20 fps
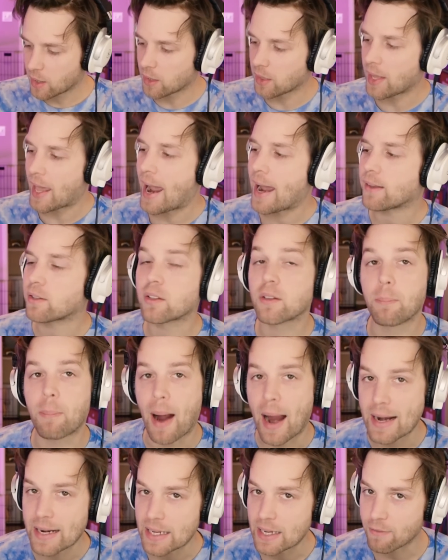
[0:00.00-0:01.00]
The last
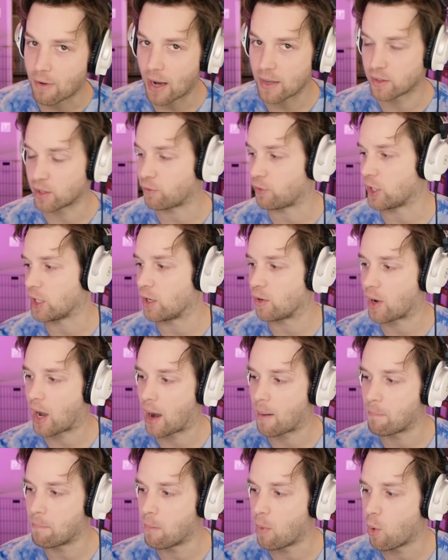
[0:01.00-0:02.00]
Binding of Isaac video
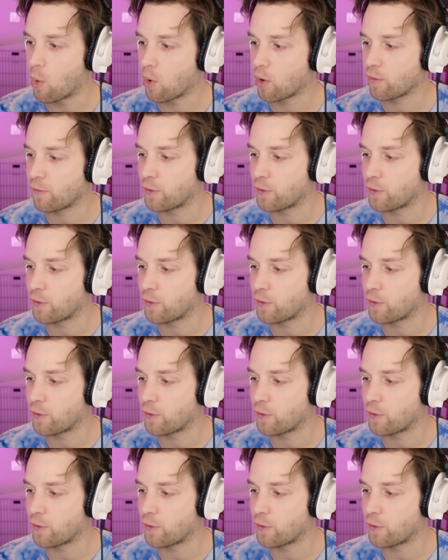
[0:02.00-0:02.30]
got more